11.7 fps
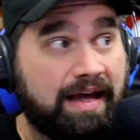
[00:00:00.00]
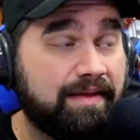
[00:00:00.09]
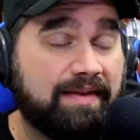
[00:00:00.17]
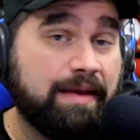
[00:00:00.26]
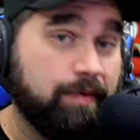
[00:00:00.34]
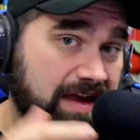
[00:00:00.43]

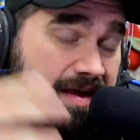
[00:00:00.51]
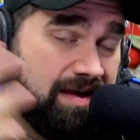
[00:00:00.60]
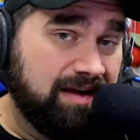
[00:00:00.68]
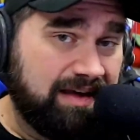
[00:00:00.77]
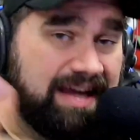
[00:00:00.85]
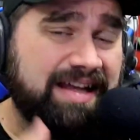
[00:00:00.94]
That they
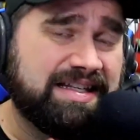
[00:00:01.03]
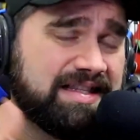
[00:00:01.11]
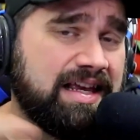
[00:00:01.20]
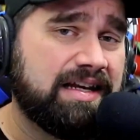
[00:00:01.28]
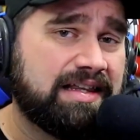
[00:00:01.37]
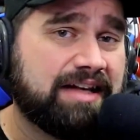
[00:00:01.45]
they kids
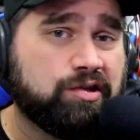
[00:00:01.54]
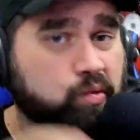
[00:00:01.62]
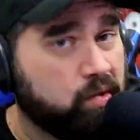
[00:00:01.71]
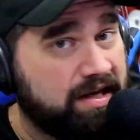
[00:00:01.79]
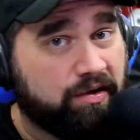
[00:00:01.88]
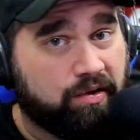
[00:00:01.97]
think that's
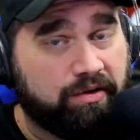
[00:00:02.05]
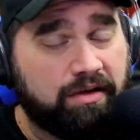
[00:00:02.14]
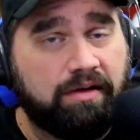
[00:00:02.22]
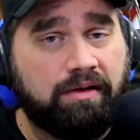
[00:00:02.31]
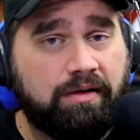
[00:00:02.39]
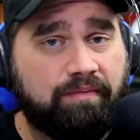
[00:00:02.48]
real.
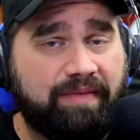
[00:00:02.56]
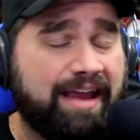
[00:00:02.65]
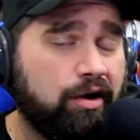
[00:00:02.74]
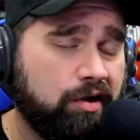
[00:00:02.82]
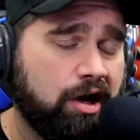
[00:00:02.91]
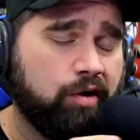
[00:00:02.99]

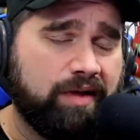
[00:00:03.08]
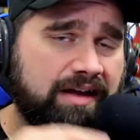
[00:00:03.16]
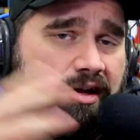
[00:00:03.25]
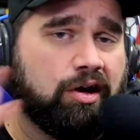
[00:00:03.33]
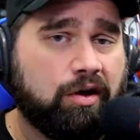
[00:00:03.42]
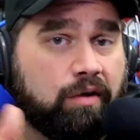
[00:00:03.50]
They don't know
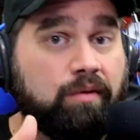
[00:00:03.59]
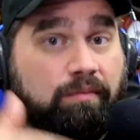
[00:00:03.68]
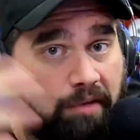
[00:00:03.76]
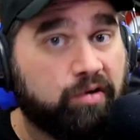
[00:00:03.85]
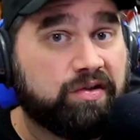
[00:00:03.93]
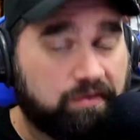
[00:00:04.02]
that, you know,
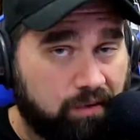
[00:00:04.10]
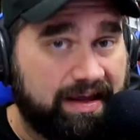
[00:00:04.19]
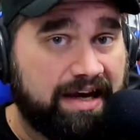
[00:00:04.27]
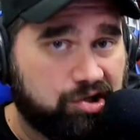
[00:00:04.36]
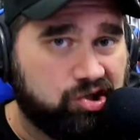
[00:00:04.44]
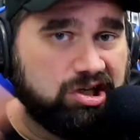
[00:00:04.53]
most
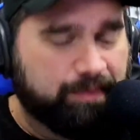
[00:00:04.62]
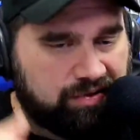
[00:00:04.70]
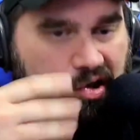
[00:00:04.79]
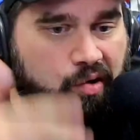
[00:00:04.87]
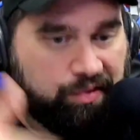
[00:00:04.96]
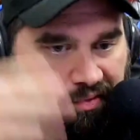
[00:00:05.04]

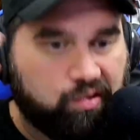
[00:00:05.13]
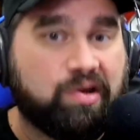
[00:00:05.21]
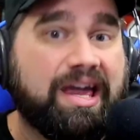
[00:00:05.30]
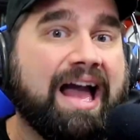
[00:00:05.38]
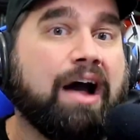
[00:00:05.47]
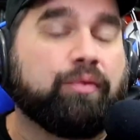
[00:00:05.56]
relationships go through
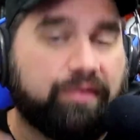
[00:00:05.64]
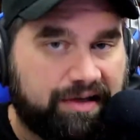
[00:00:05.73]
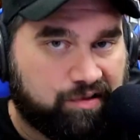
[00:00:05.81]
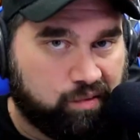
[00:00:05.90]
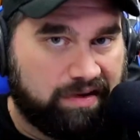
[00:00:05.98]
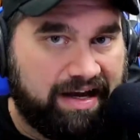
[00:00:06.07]

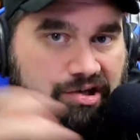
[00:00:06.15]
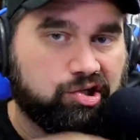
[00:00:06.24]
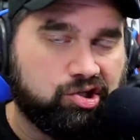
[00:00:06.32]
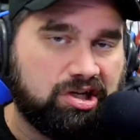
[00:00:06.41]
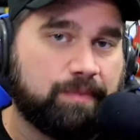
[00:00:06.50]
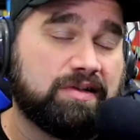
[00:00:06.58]
countless
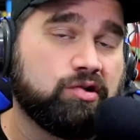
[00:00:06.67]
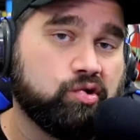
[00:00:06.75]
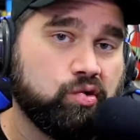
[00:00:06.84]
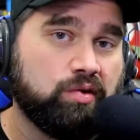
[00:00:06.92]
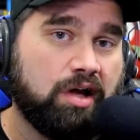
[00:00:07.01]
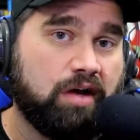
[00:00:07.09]
relationships, and
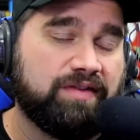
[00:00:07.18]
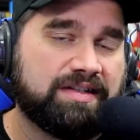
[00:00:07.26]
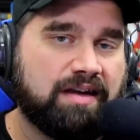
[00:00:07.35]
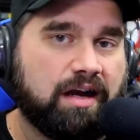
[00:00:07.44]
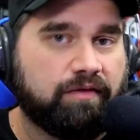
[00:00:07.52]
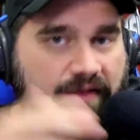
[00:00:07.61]
true love
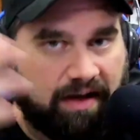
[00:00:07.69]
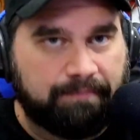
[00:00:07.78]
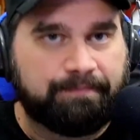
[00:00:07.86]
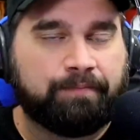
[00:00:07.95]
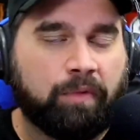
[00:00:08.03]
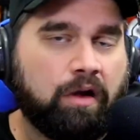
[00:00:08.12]
is kind of a
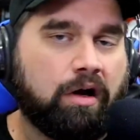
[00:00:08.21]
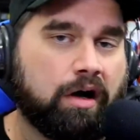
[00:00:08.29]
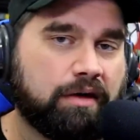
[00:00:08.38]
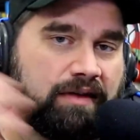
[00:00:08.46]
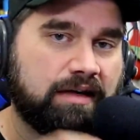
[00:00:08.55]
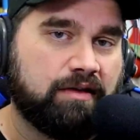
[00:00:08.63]

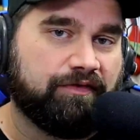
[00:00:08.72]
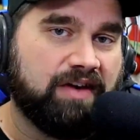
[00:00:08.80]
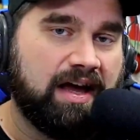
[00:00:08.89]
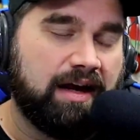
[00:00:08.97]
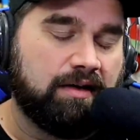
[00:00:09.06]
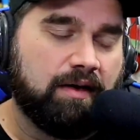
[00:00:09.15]
hard thing to
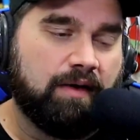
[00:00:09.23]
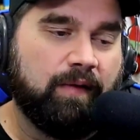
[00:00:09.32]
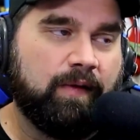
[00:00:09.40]
find.